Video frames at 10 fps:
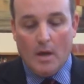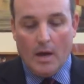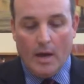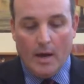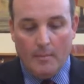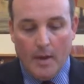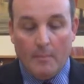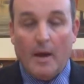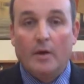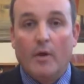
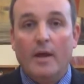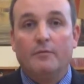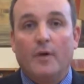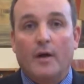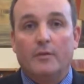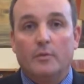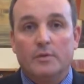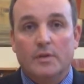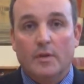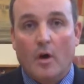and my grandfather was in the